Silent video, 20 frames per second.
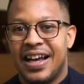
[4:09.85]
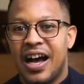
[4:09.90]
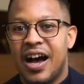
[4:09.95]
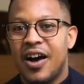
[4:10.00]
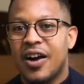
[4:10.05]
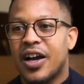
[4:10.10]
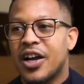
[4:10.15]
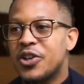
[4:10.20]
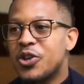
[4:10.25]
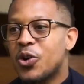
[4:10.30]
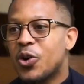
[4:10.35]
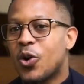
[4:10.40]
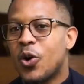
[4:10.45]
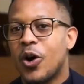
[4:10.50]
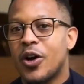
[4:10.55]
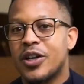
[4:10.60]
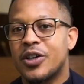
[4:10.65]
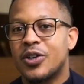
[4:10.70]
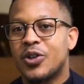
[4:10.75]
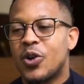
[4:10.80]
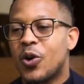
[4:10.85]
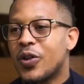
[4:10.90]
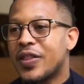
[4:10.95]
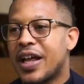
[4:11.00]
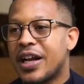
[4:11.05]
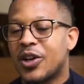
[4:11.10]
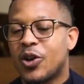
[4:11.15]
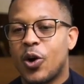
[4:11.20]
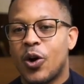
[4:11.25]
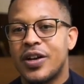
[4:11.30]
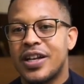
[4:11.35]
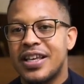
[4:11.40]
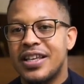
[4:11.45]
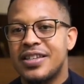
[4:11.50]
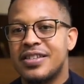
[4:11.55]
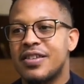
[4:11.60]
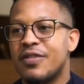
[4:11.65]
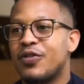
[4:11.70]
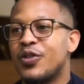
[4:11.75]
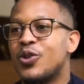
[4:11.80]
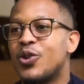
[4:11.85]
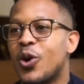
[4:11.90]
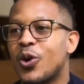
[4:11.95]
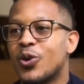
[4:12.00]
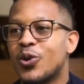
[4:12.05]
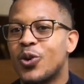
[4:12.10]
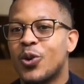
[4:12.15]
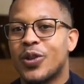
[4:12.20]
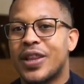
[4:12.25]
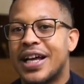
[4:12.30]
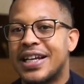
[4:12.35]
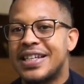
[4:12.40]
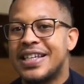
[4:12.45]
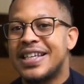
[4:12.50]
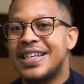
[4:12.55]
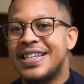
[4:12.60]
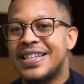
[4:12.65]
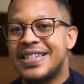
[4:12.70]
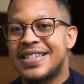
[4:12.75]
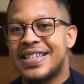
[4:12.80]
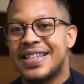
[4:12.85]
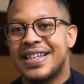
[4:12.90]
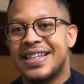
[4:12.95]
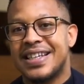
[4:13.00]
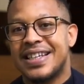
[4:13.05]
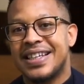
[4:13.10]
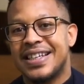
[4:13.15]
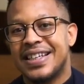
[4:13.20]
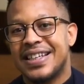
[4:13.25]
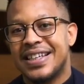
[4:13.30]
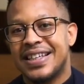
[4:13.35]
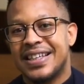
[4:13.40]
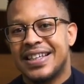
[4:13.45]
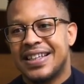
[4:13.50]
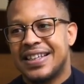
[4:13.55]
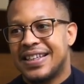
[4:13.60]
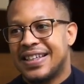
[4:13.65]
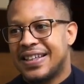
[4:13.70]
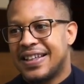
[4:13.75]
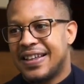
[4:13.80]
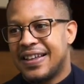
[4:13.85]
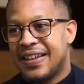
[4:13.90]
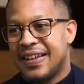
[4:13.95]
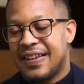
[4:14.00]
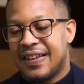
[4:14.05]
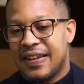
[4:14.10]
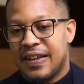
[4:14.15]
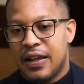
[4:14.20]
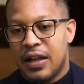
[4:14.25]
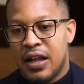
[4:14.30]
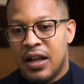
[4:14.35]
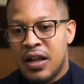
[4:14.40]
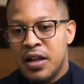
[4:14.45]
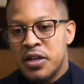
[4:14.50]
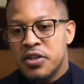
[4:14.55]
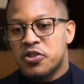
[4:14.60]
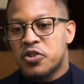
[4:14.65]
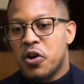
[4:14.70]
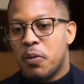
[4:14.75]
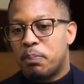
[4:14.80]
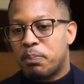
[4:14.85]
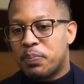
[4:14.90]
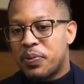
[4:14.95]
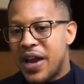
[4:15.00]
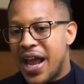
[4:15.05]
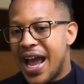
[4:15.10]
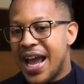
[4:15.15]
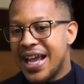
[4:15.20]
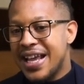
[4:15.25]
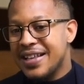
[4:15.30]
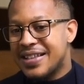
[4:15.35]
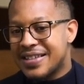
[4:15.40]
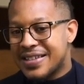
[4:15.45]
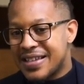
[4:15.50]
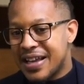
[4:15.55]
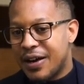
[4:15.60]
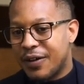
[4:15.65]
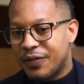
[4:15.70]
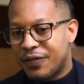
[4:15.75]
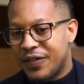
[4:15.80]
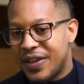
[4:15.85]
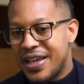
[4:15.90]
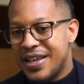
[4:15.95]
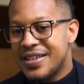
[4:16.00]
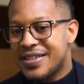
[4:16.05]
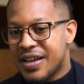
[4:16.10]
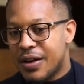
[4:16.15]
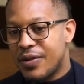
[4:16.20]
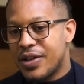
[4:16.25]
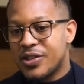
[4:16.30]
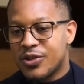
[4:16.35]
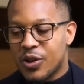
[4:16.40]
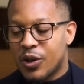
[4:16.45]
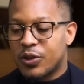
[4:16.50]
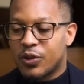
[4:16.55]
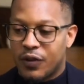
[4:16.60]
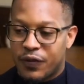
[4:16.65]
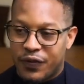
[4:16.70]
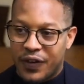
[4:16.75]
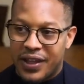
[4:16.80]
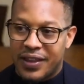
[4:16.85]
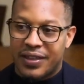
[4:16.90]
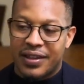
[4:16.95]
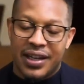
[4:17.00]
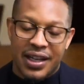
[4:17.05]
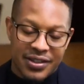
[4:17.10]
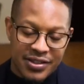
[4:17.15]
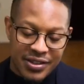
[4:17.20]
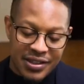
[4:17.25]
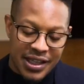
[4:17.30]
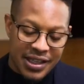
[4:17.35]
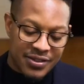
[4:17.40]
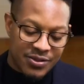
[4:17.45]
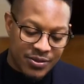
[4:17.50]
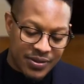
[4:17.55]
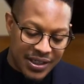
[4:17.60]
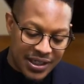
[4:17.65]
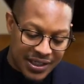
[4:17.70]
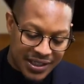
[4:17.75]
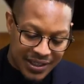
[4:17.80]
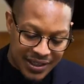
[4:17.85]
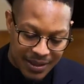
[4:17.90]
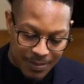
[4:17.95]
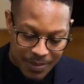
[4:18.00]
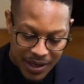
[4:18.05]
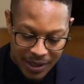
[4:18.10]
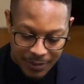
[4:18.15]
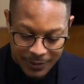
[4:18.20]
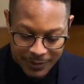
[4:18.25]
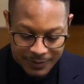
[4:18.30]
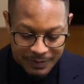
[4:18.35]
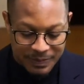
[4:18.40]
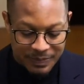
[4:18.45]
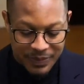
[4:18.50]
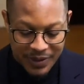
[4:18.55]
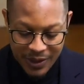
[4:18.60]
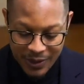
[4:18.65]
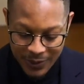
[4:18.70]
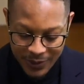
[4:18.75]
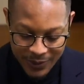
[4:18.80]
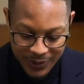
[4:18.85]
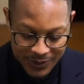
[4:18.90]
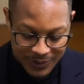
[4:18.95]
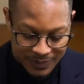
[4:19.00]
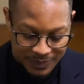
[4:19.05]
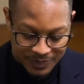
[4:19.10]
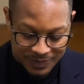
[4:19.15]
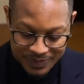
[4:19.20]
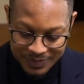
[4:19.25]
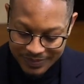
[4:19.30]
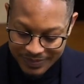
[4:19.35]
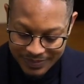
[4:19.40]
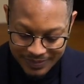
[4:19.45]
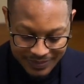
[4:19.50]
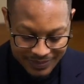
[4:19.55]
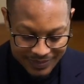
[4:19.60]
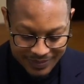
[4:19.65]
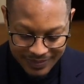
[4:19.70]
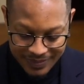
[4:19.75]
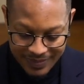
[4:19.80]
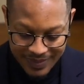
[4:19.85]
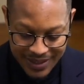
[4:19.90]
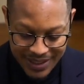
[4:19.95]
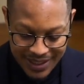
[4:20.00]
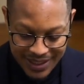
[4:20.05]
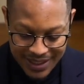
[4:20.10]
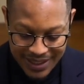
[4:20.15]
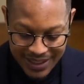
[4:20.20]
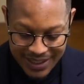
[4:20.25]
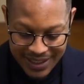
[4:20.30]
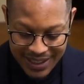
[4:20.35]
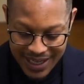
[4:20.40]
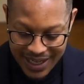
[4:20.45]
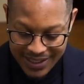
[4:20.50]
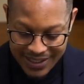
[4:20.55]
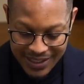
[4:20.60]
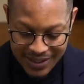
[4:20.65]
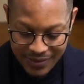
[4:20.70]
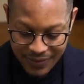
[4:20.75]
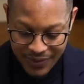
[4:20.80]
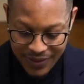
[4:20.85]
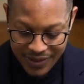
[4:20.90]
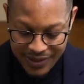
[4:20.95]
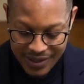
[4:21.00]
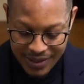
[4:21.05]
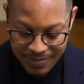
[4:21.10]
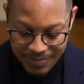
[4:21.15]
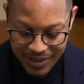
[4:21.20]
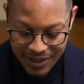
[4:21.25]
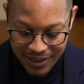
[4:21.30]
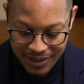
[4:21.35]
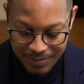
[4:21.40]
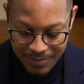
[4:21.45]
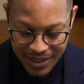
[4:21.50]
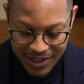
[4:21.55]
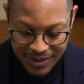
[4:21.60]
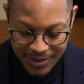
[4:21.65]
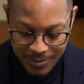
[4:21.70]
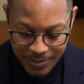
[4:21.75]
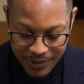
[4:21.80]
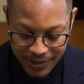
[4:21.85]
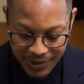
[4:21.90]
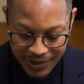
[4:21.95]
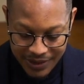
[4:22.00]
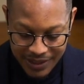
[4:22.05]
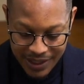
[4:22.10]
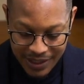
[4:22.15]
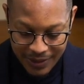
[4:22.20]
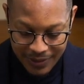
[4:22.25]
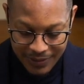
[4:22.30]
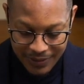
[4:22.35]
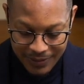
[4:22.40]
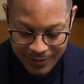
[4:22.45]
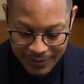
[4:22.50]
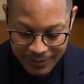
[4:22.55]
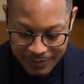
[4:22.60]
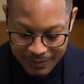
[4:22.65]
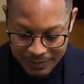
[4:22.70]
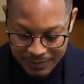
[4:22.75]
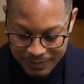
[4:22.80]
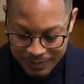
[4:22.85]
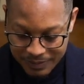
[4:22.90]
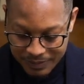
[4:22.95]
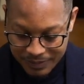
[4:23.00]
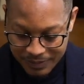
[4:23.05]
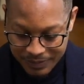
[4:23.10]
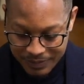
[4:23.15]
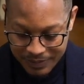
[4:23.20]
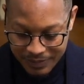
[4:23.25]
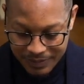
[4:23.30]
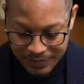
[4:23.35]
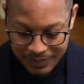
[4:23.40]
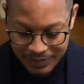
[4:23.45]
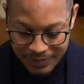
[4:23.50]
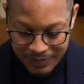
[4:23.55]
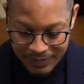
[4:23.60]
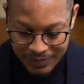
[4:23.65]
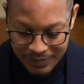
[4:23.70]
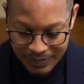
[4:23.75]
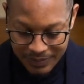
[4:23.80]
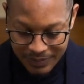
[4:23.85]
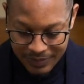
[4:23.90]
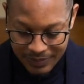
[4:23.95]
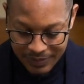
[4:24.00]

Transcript: How can you God know that God is if you don't know that He is? Yeah. Yeah. So prayer itself is a result of faith. Let's let's read it in the Bible. Hold on. Mm. I just feel something in my spirit now. Amen.